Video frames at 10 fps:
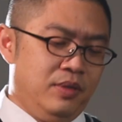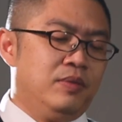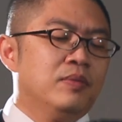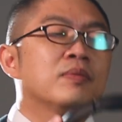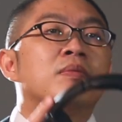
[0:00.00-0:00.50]

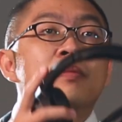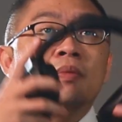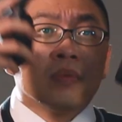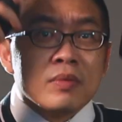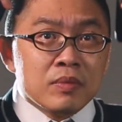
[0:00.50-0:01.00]

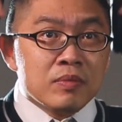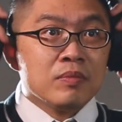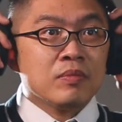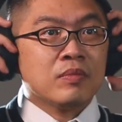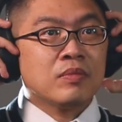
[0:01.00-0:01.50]

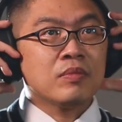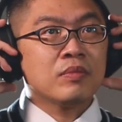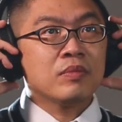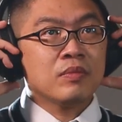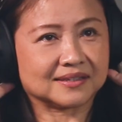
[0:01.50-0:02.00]

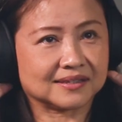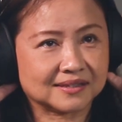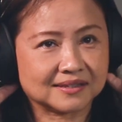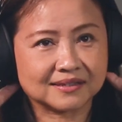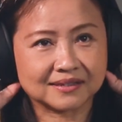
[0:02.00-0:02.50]

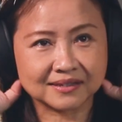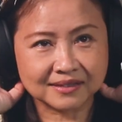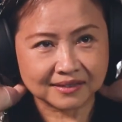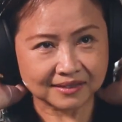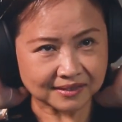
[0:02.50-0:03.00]

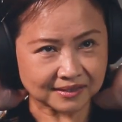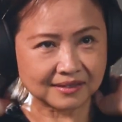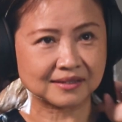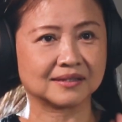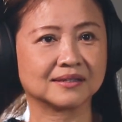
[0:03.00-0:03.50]

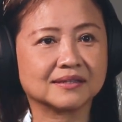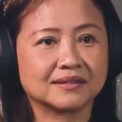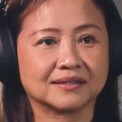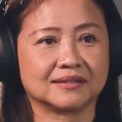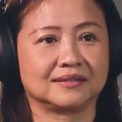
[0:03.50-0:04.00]

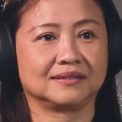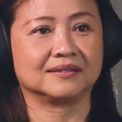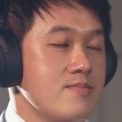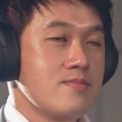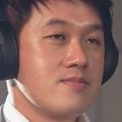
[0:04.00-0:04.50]

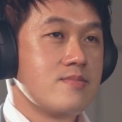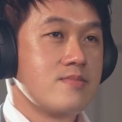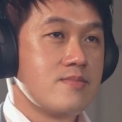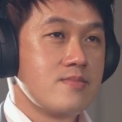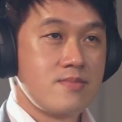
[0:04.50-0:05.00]

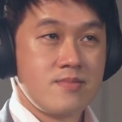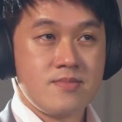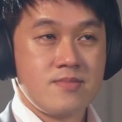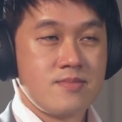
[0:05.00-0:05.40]
[no speech]